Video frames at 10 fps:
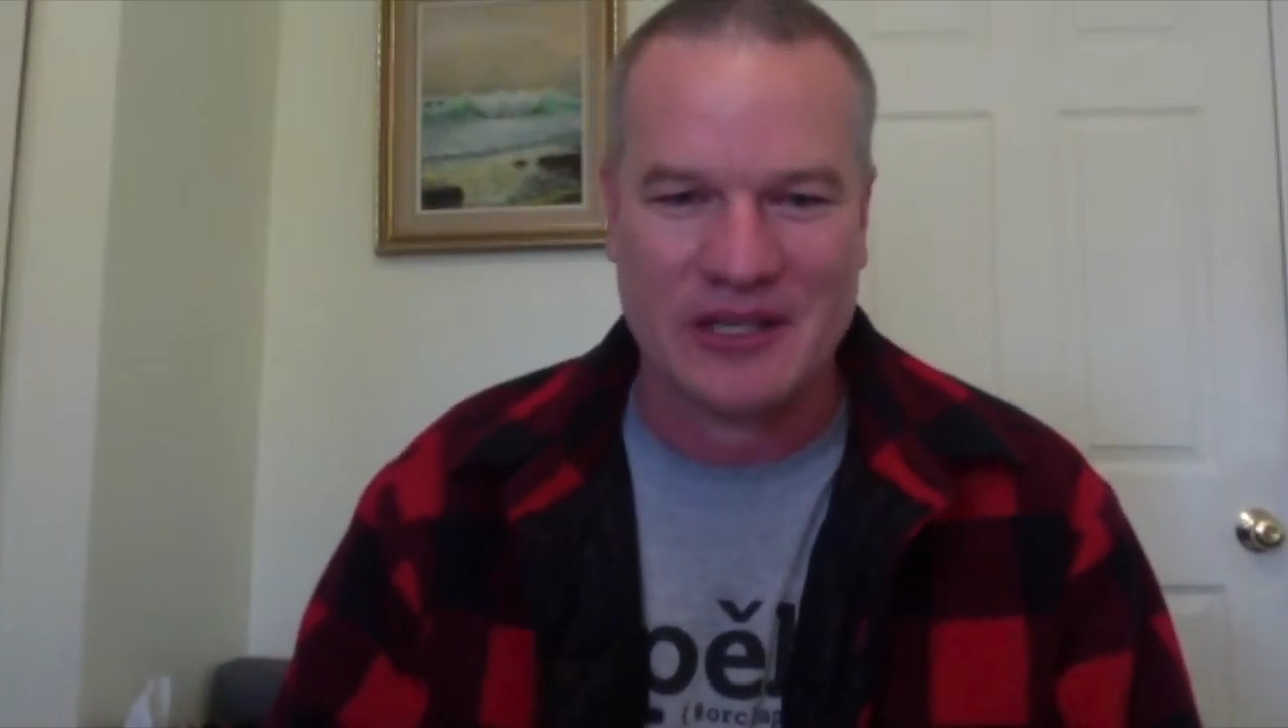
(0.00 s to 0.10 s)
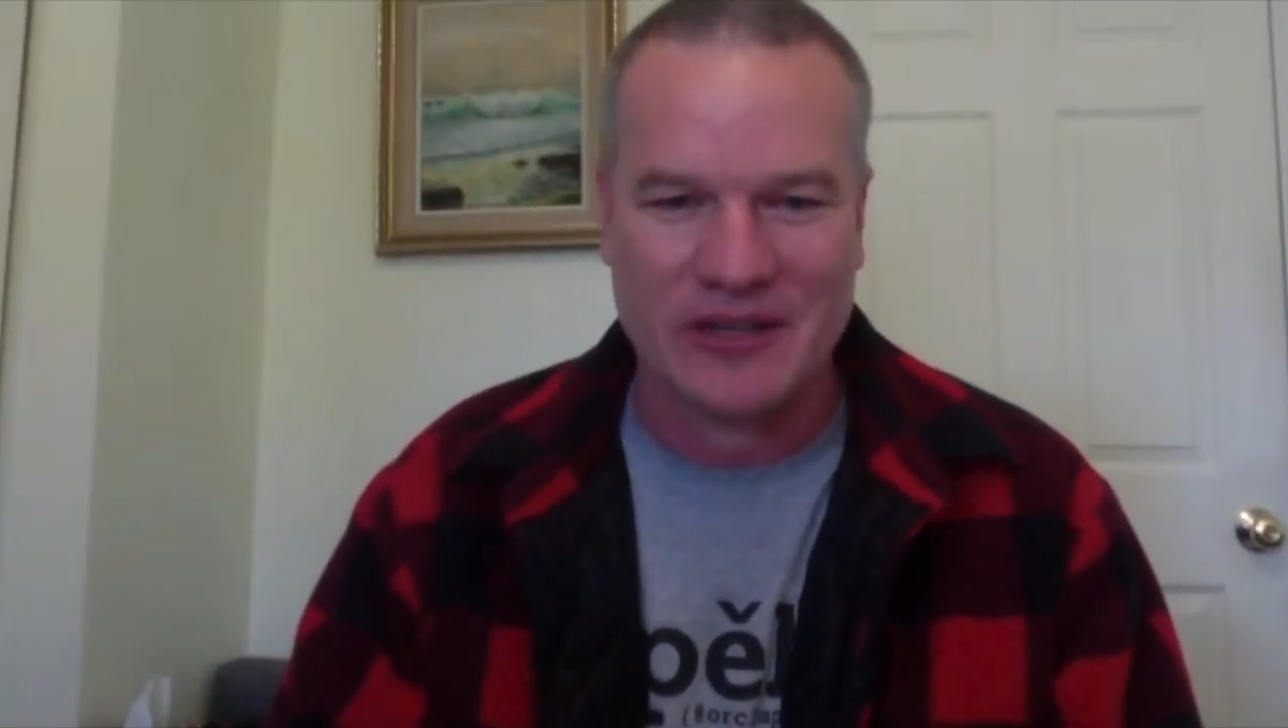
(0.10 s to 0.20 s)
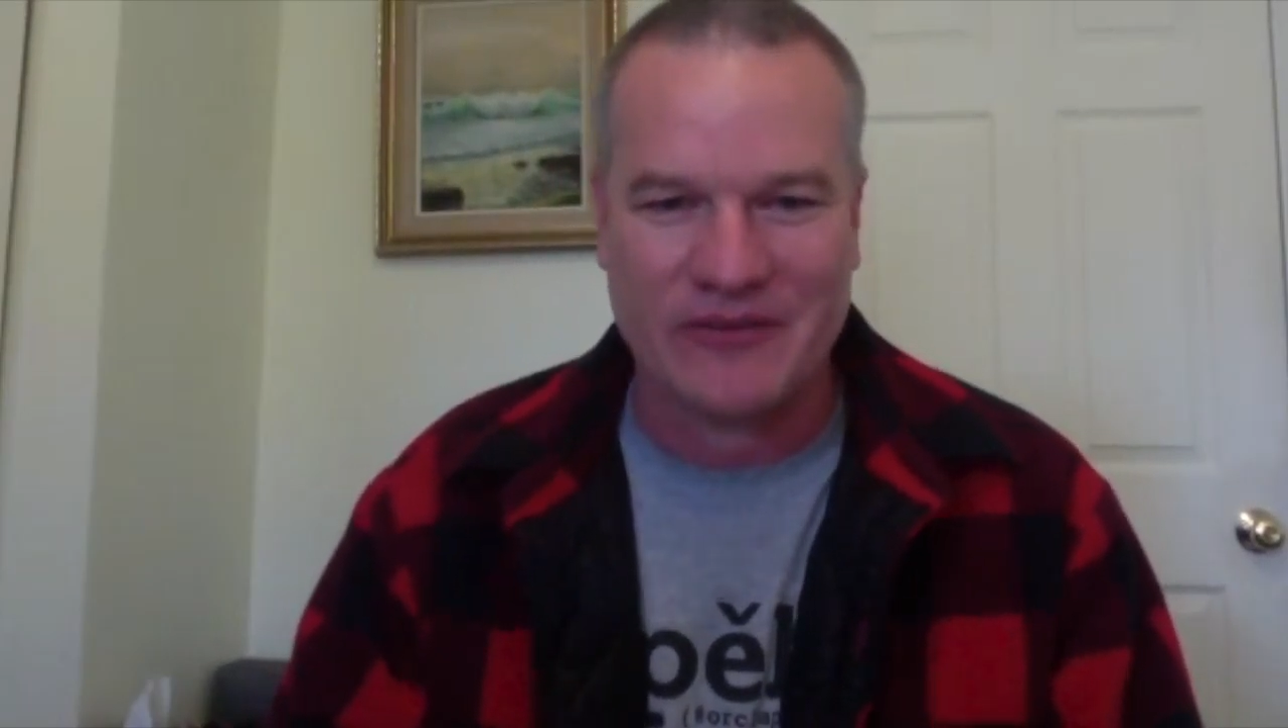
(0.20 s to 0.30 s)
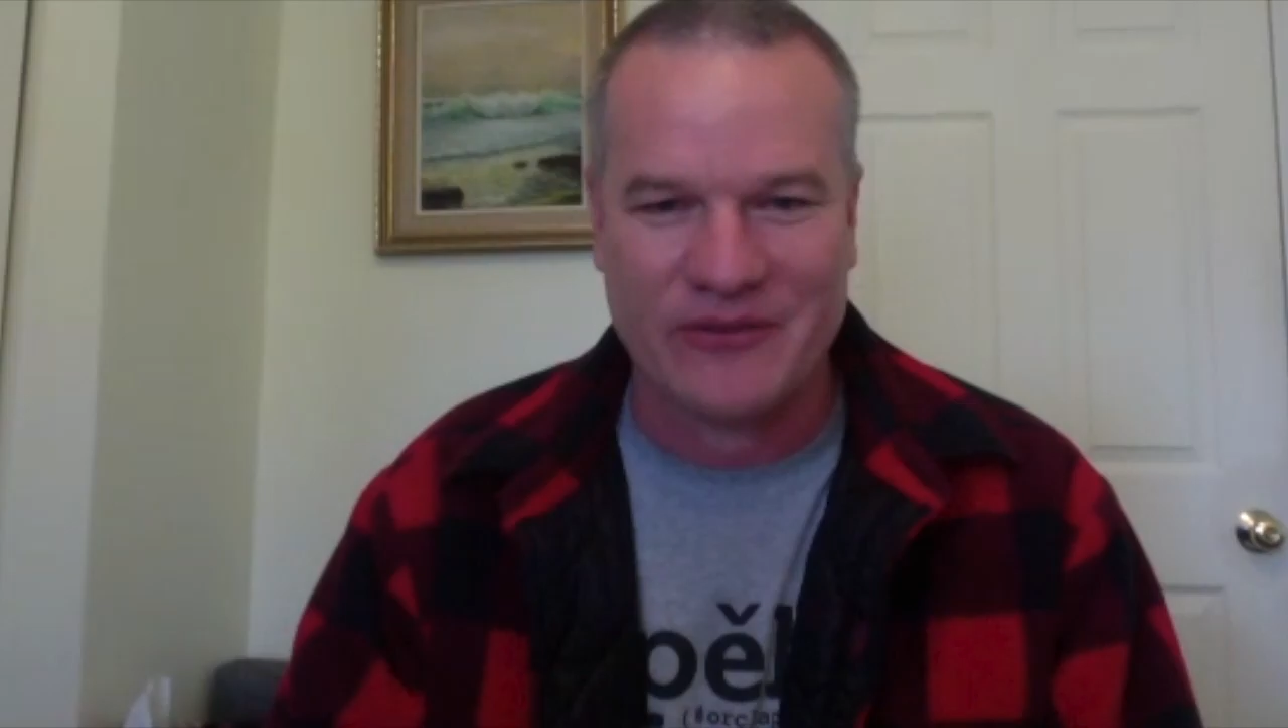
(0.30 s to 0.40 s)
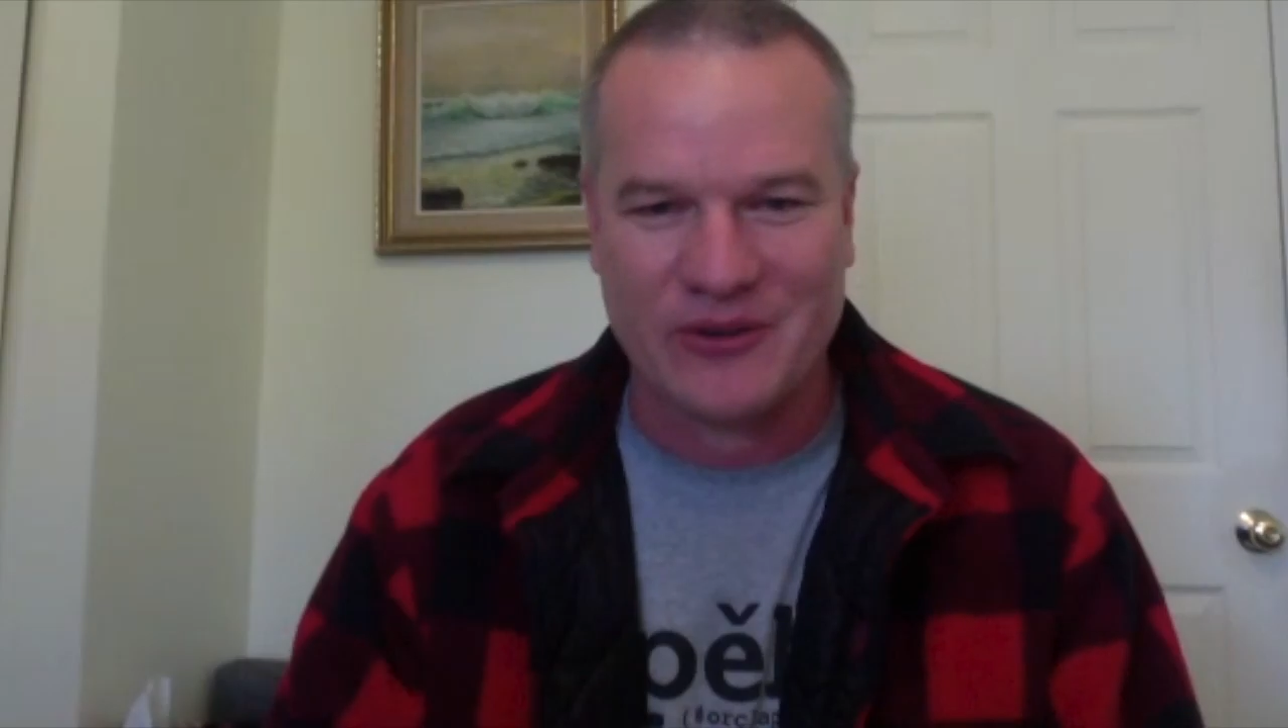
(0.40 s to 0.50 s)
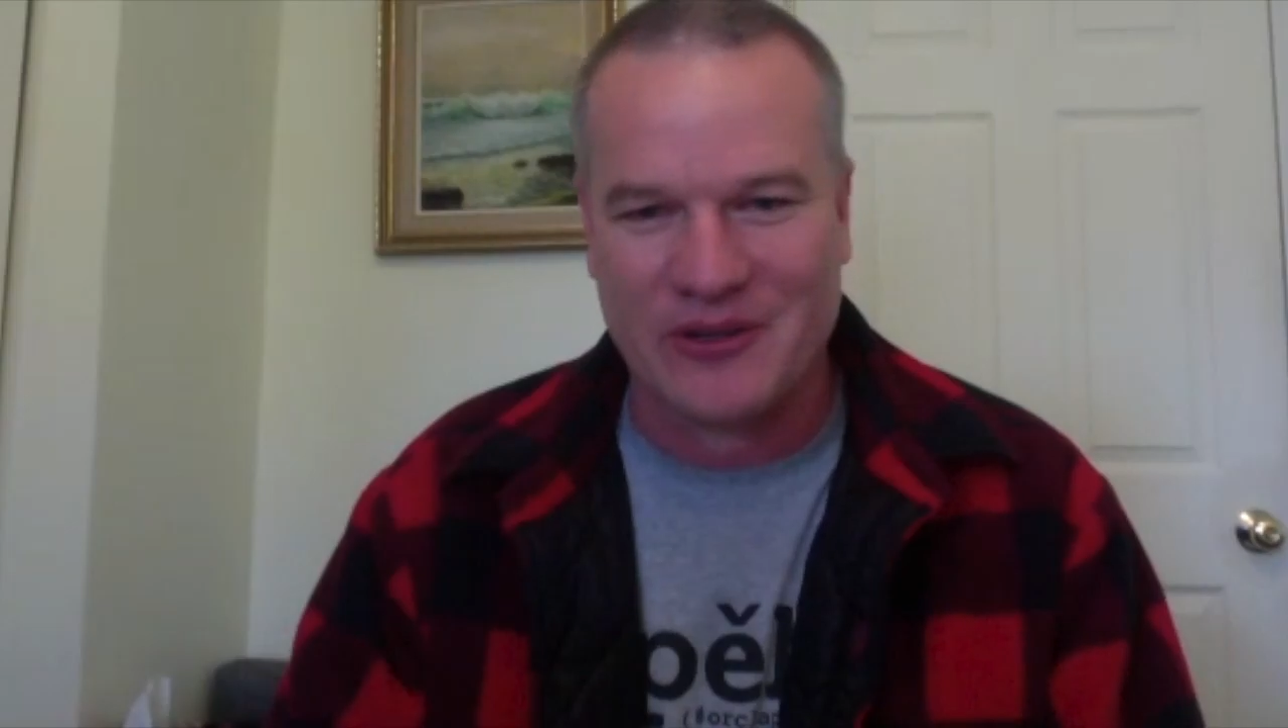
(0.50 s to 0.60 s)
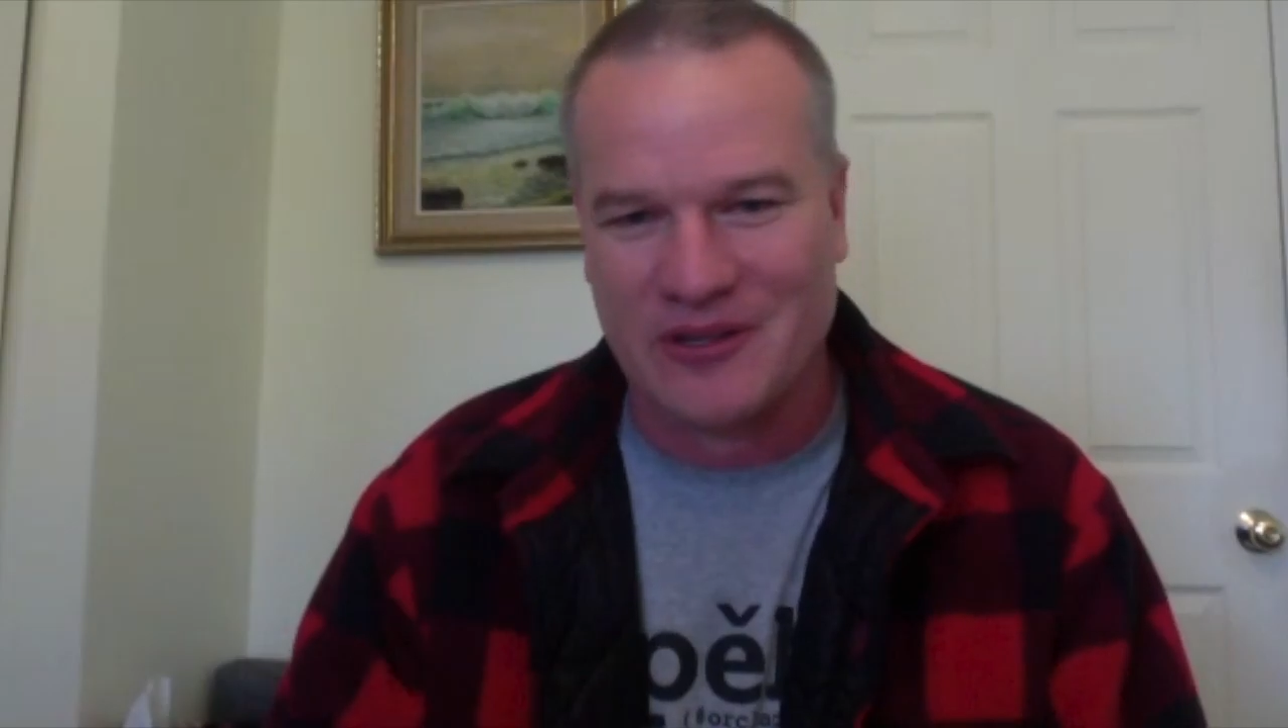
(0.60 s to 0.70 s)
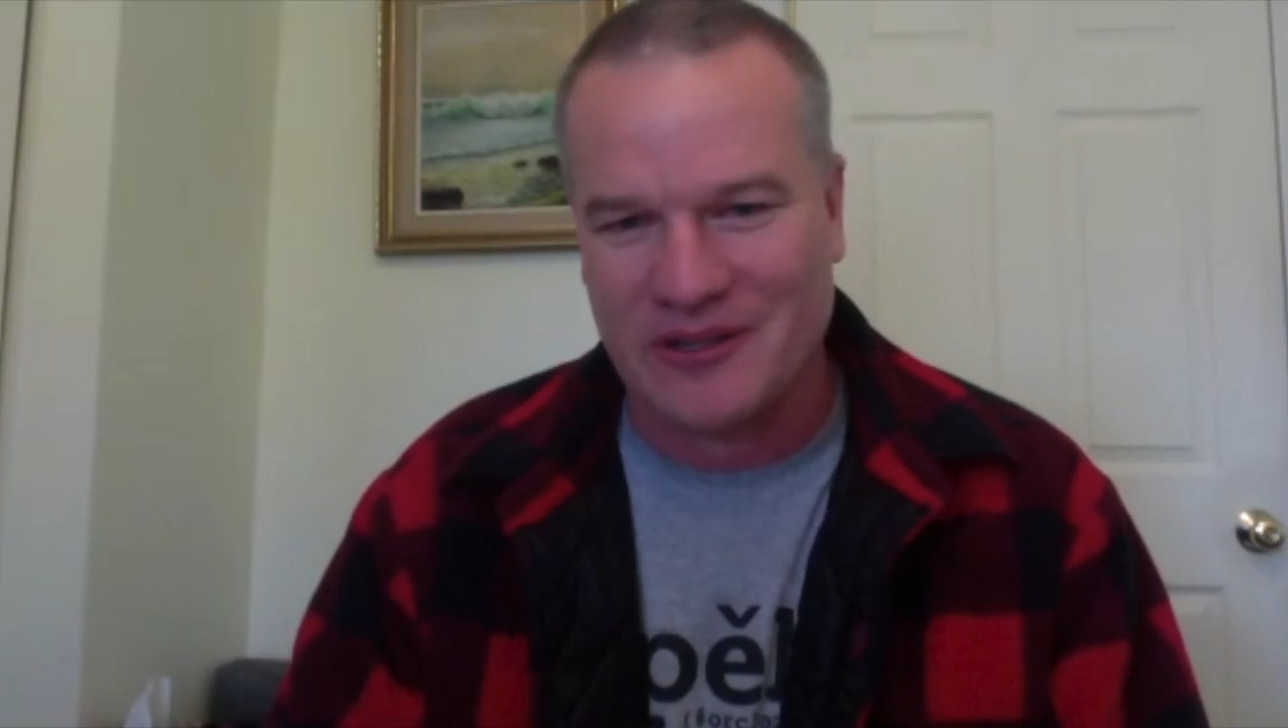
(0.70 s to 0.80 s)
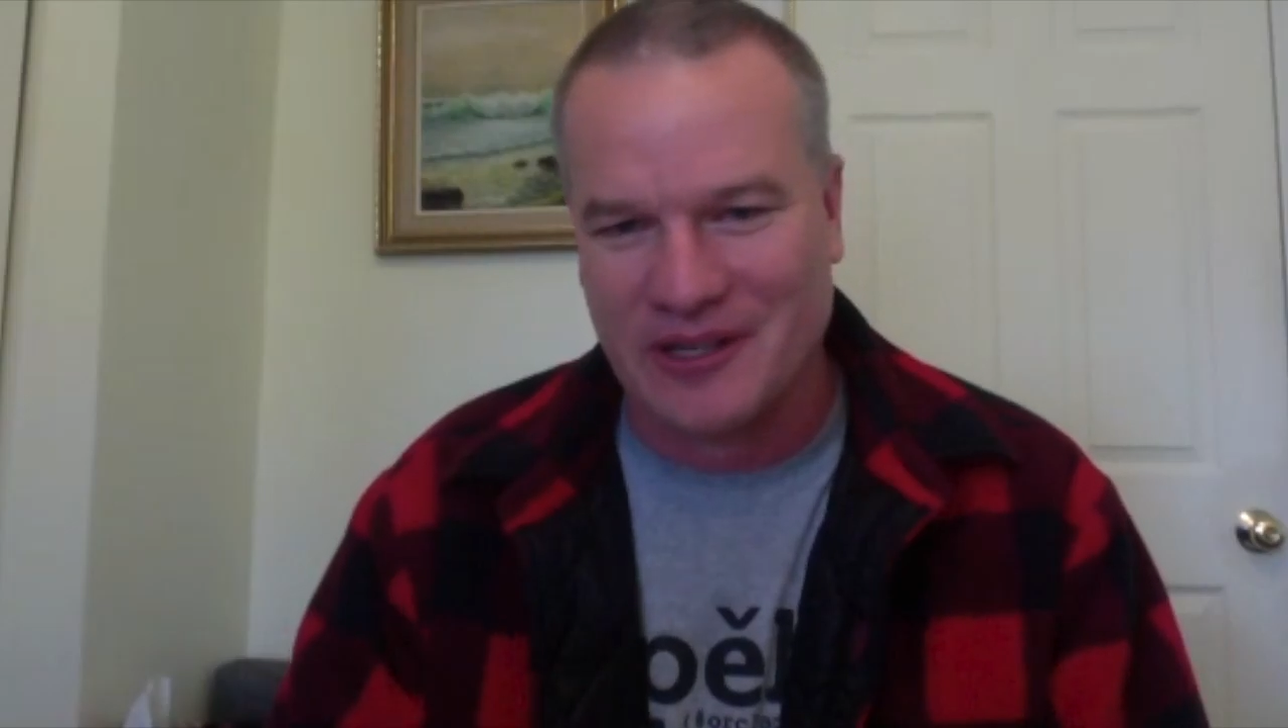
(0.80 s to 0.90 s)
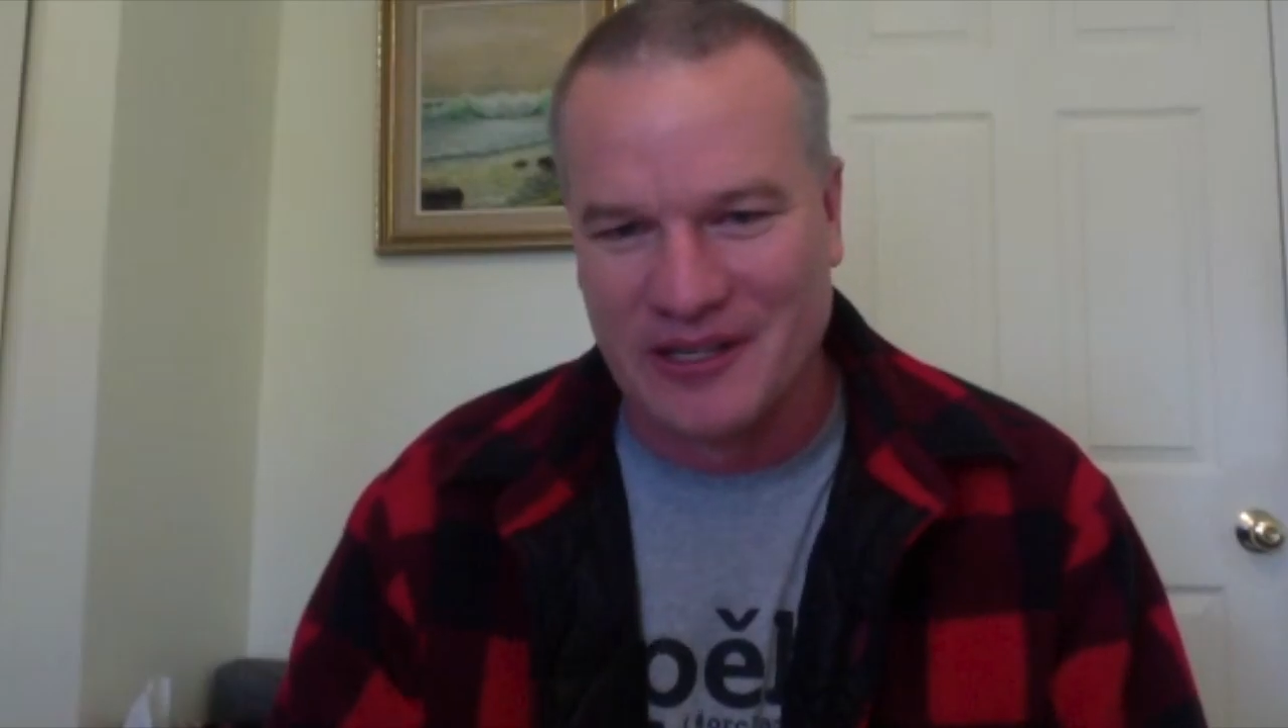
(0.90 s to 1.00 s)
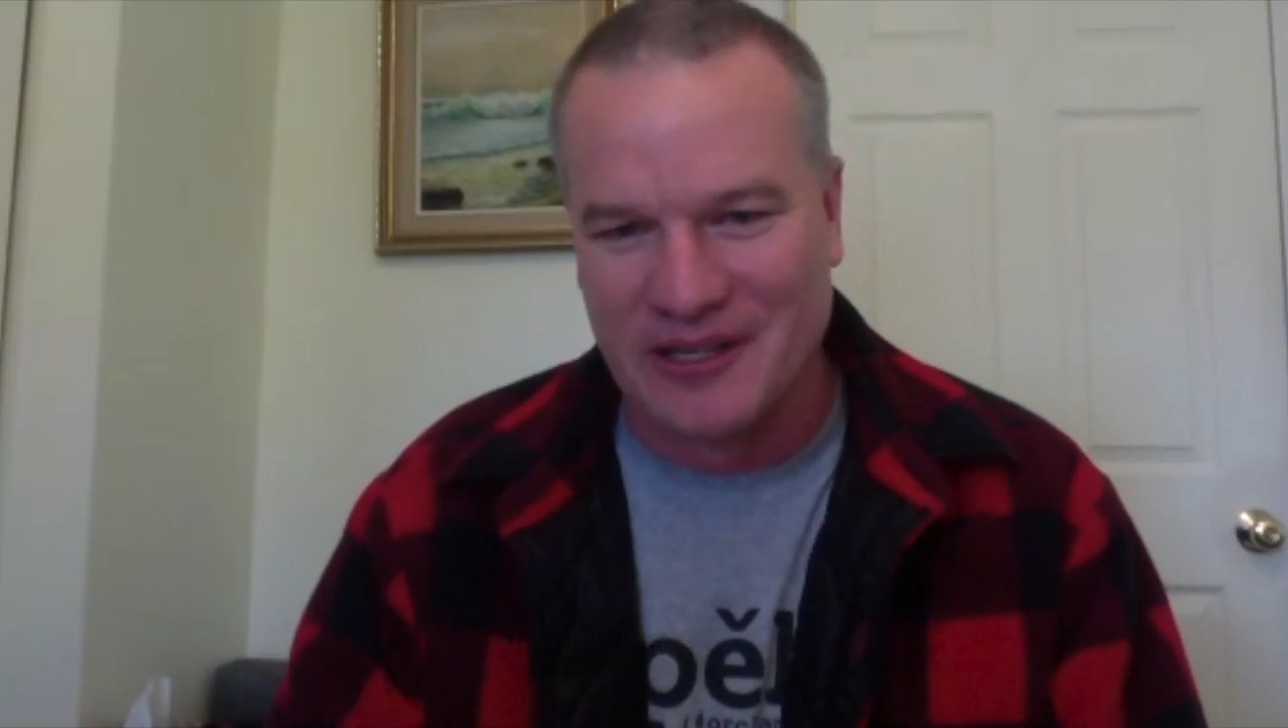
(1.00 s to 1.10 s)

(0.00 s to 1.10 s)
good for